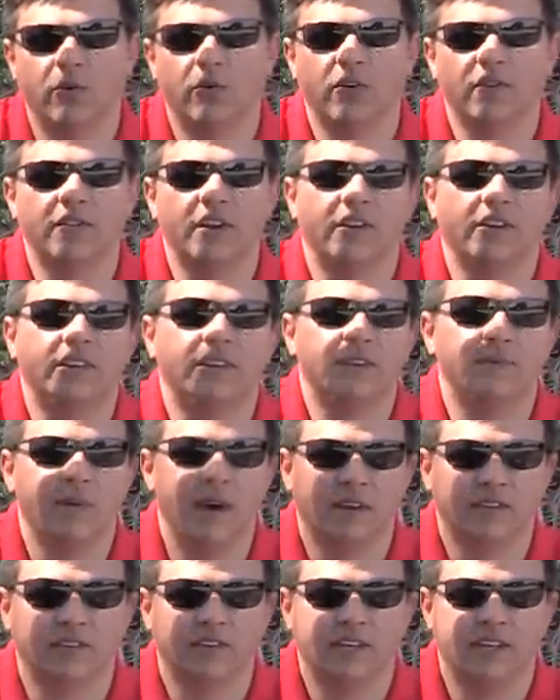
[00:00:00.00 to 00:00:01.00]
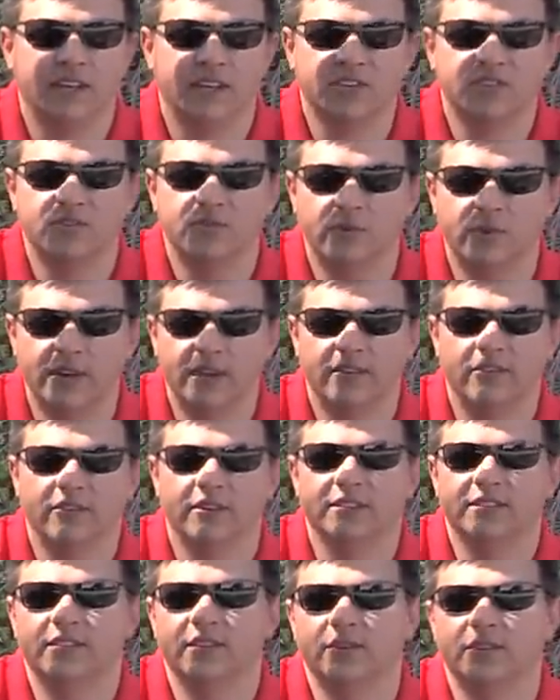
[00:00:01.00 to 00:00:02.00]
or vary the amount of connection
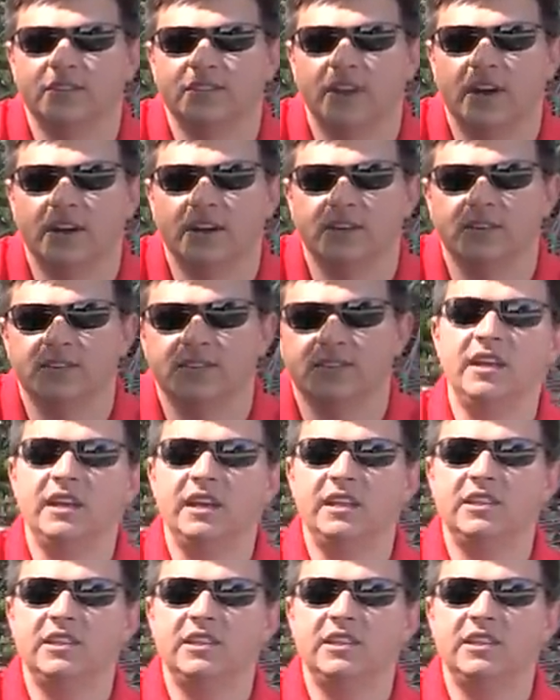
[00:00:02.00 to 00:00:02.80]
whenever it so desires.